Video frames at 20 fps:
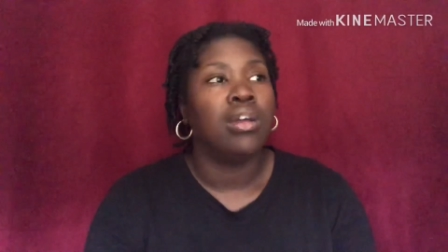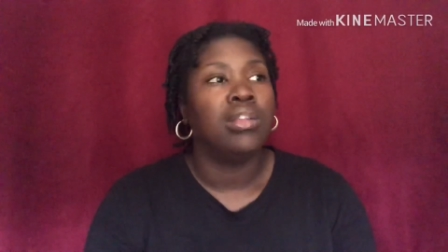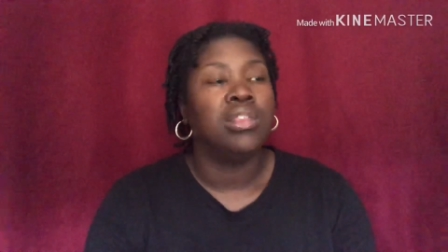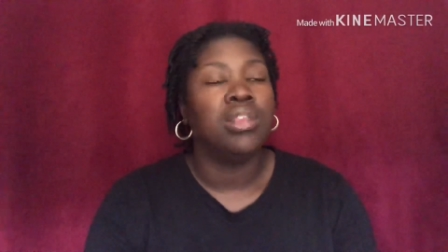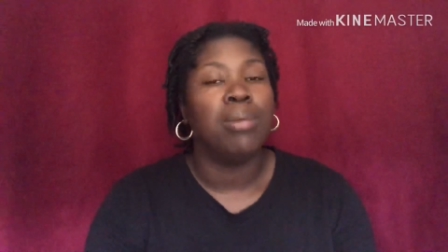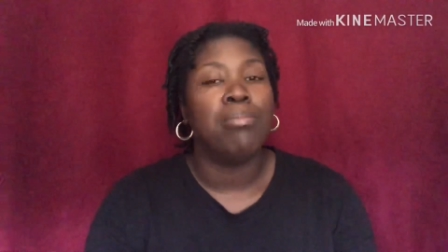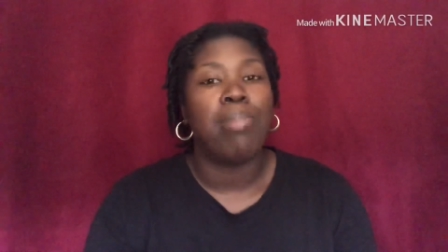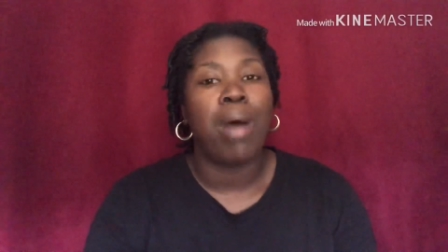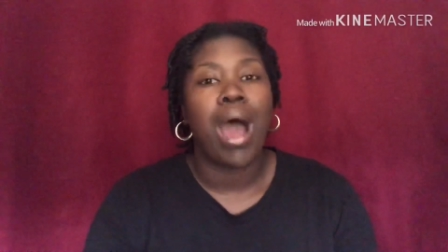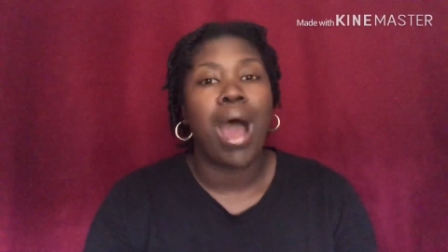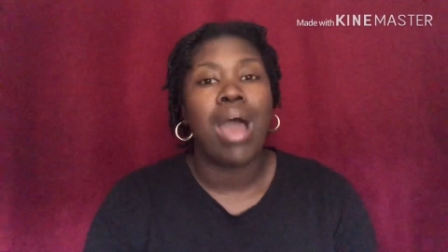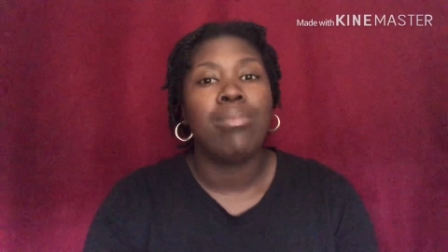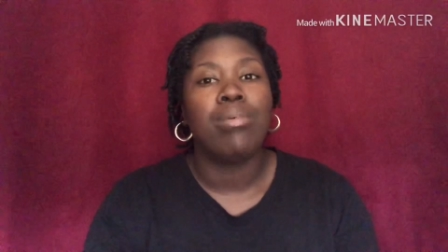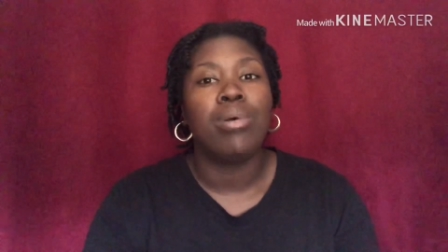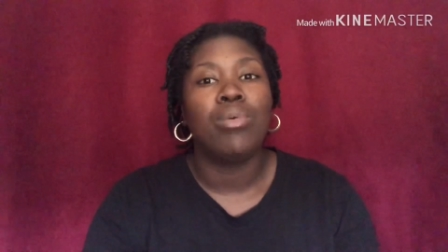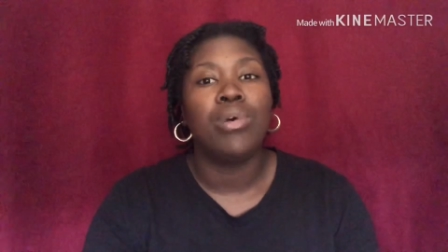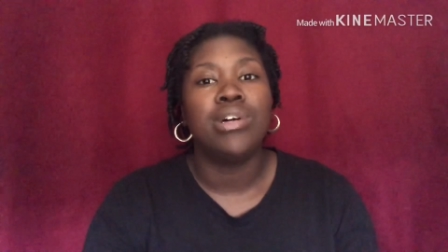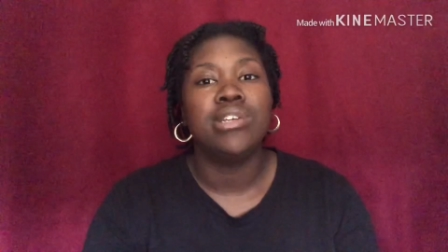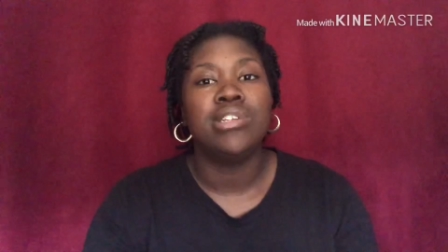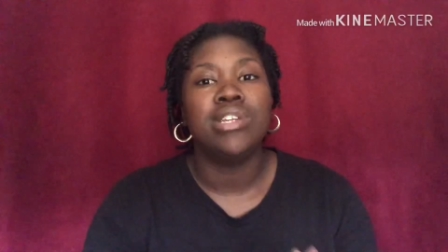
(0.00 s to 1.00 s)
the Bible
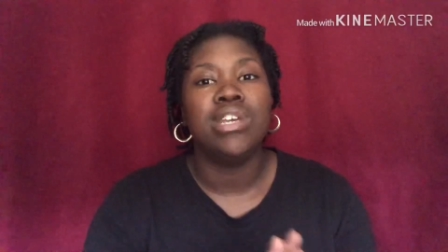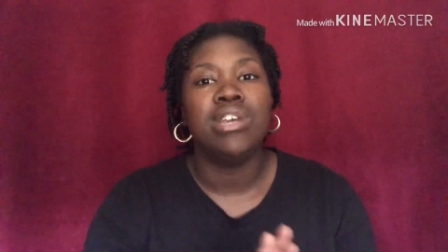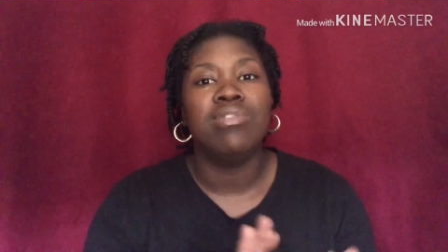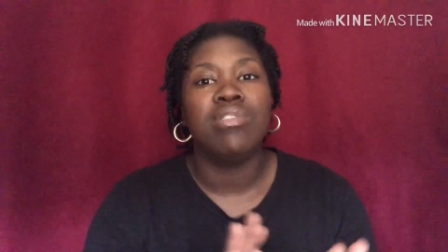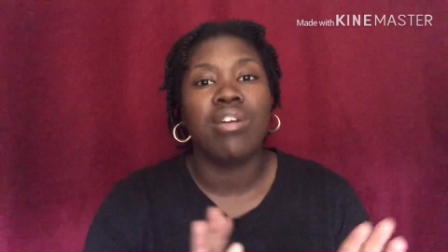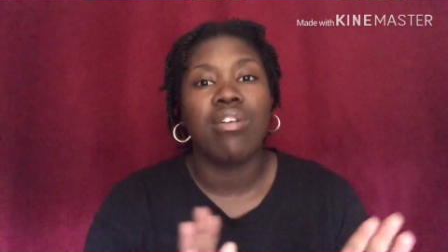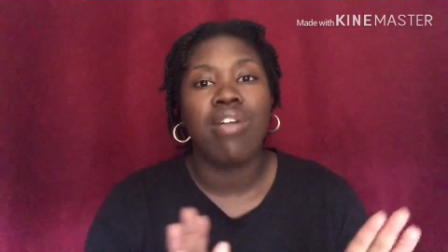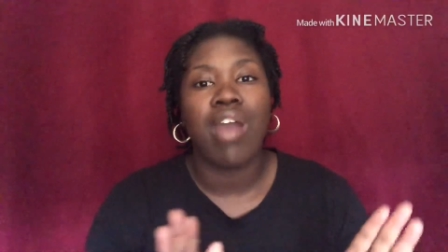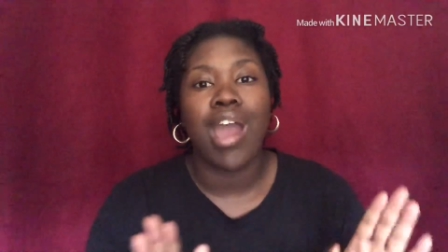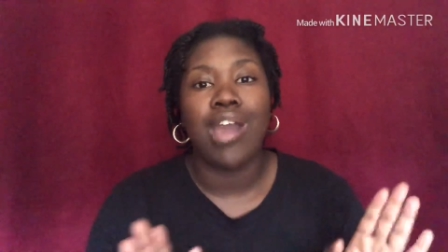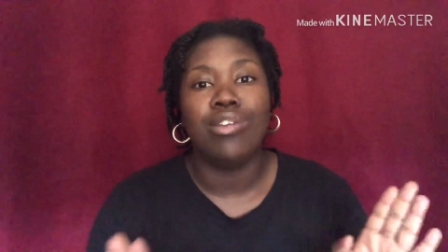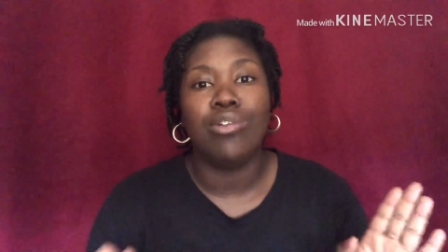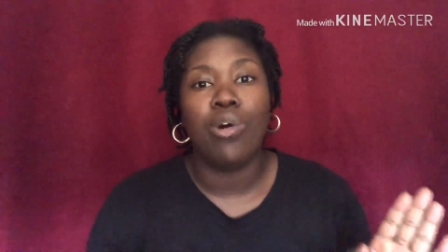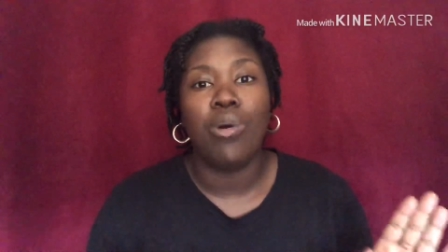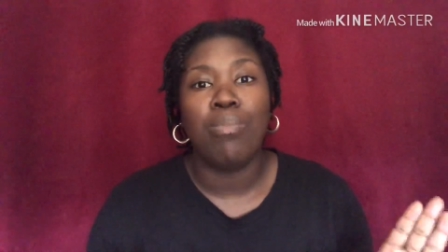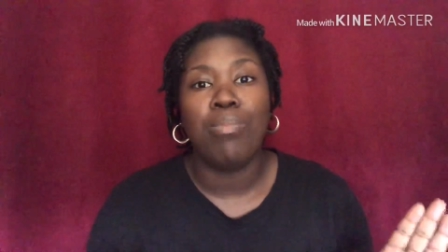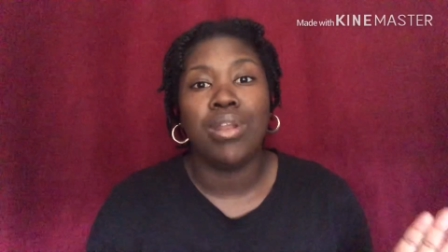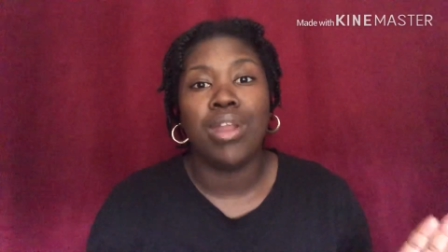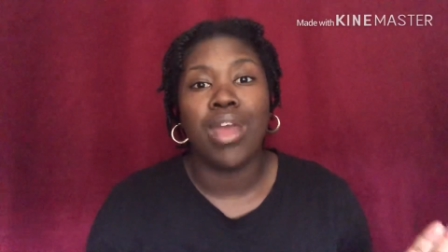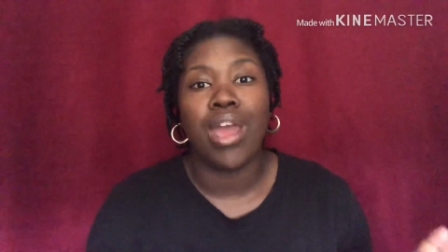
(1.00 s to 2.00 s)
wasn't even cracked
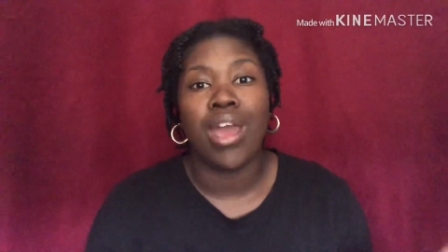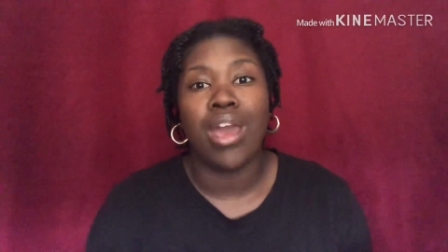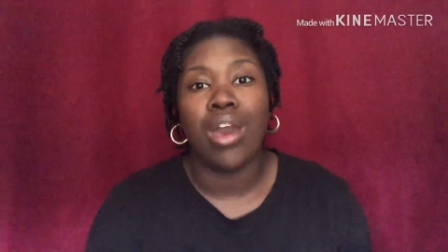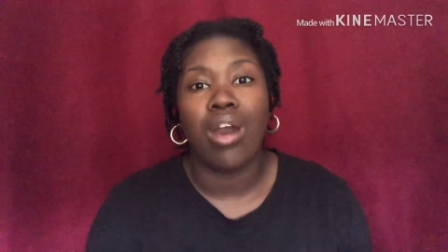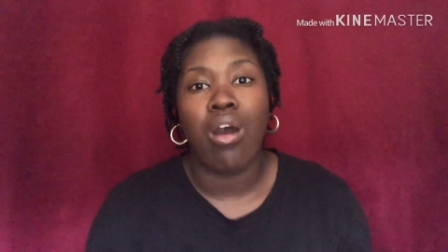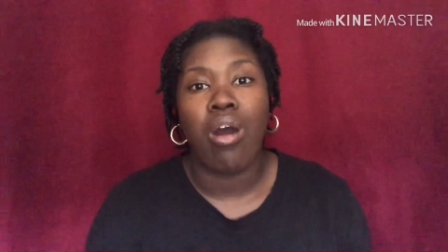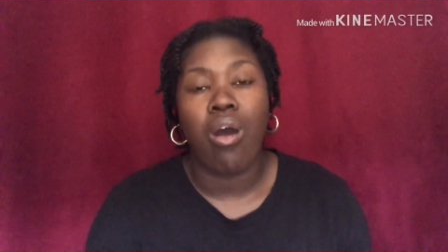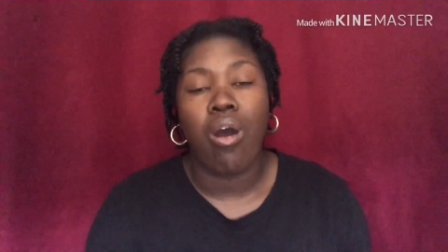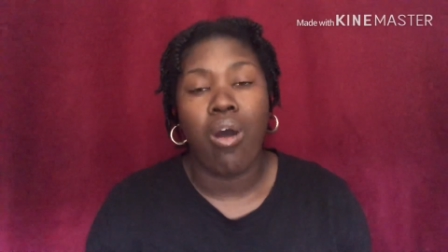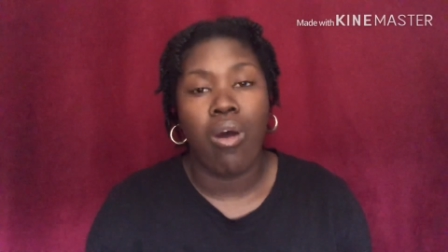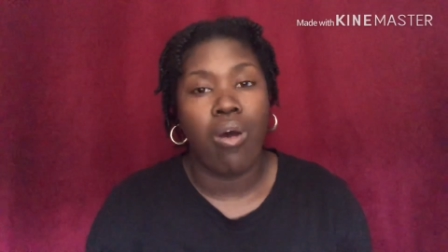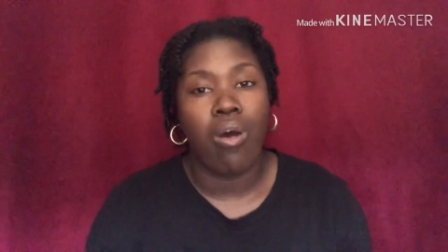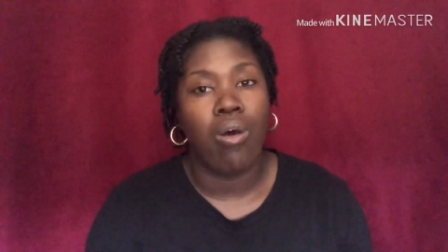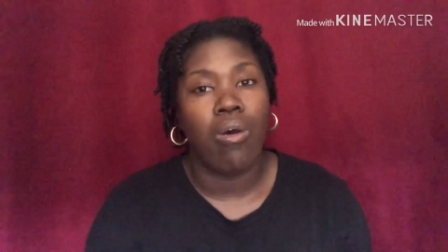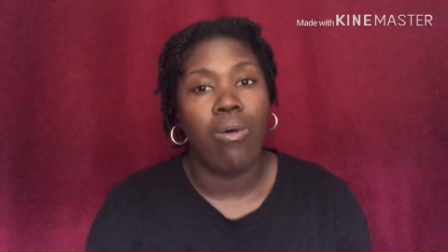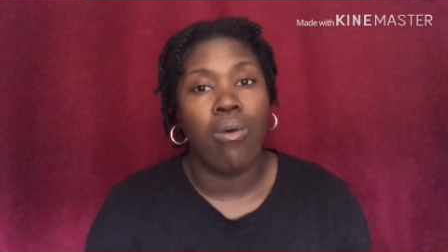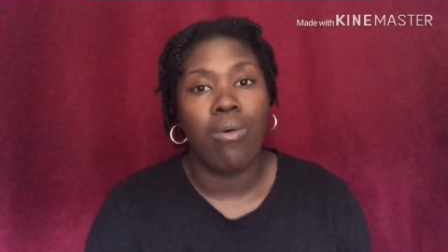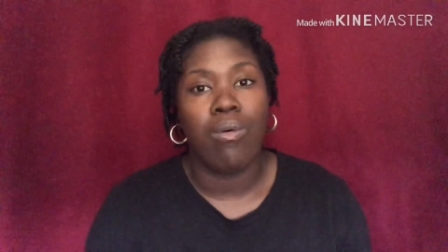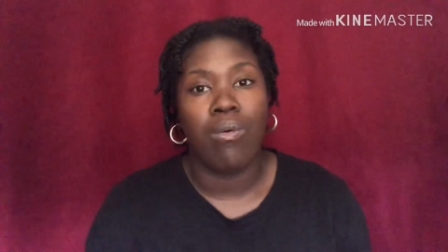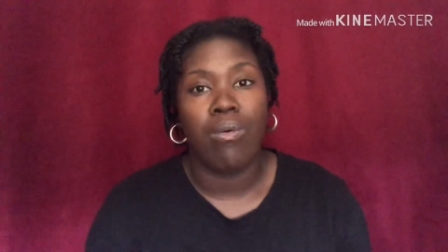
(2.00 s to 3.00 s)
open at
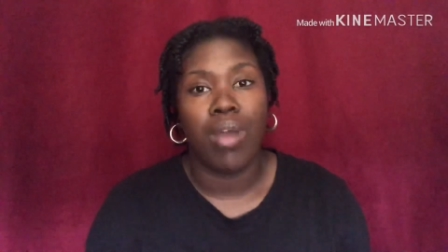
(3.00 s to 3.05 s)
all.